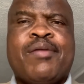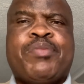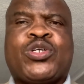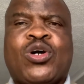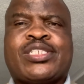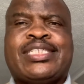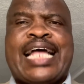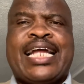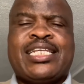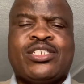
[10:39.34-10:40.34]
because
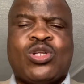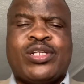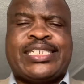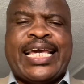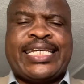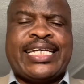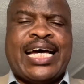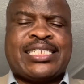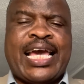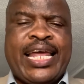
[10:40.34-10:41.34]
that is not taking
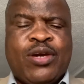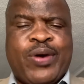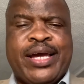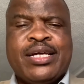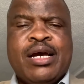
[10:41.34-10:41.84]
us anywhere,